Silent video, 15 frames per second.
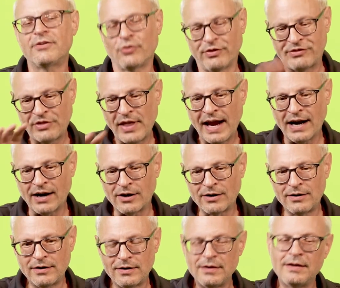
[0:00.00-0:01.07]
So it's
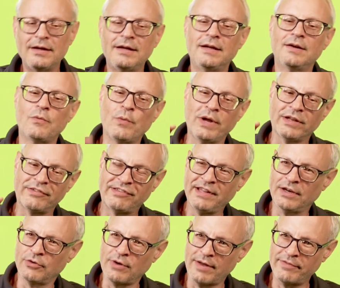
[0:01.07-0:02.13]
there, we can
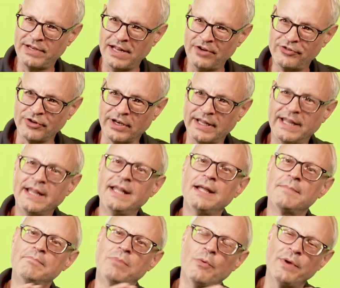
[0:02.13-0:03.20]
see it gravitationally,
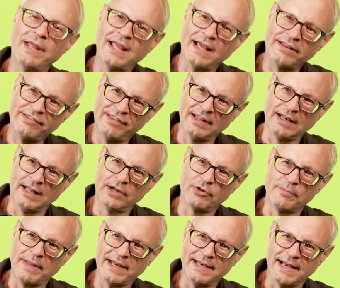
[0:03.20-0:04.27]
but we can't see it
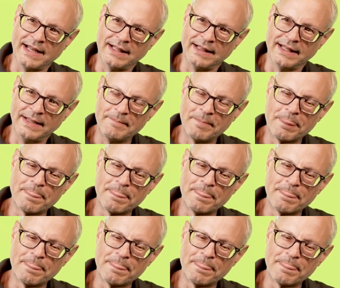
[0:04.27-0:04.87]
electromagnetically.